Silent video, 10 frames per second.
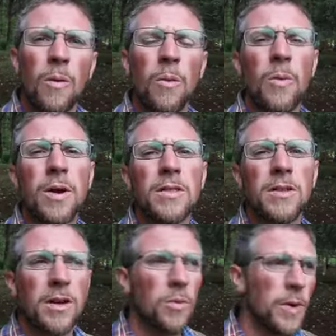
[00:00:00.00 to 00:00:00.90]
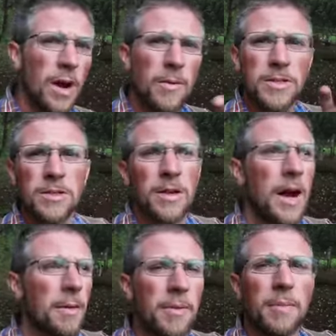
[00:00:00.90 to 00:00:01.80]
When we look, we always look
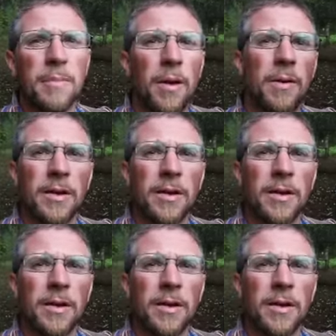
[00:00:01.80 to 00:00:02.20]
up, about,